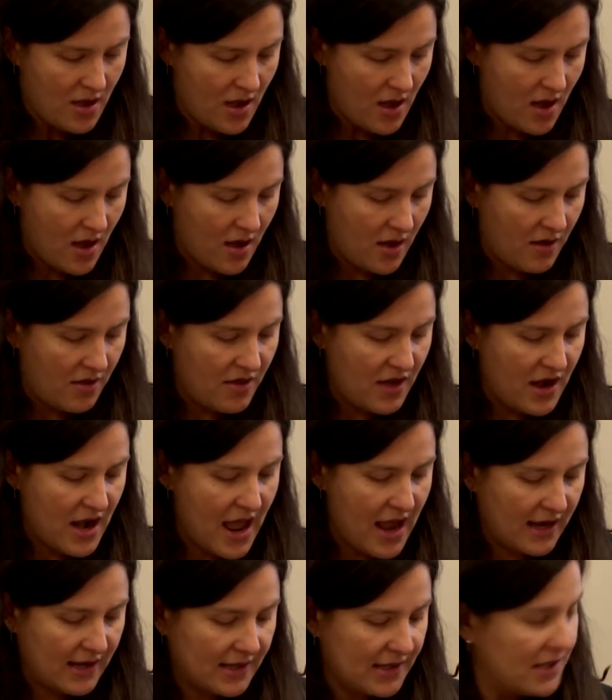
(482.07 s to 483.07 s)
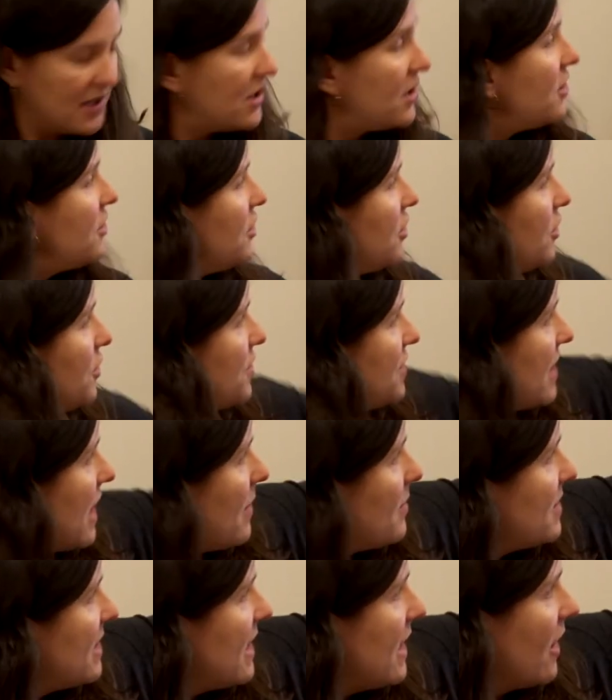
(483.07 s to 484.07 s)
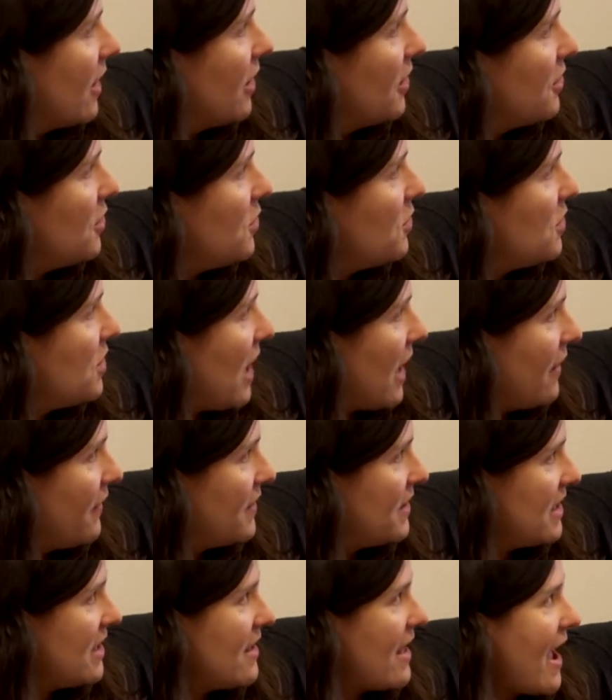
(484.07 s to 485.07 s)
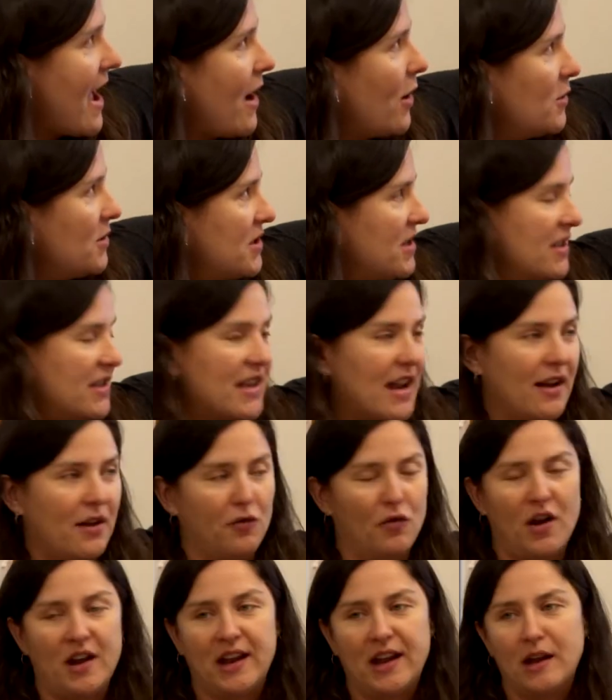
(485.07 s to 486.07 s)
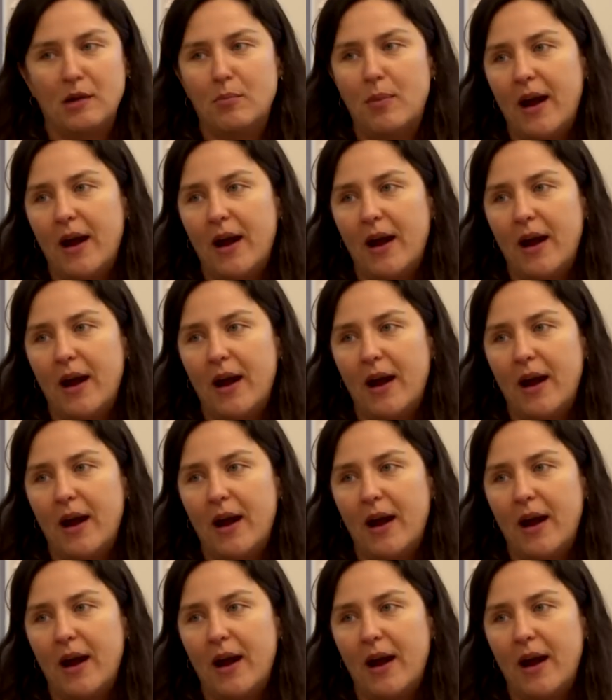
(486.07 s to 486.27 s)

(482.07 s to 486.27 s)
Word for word: Uh, the next two steps here, you kind of see the House and Senate running in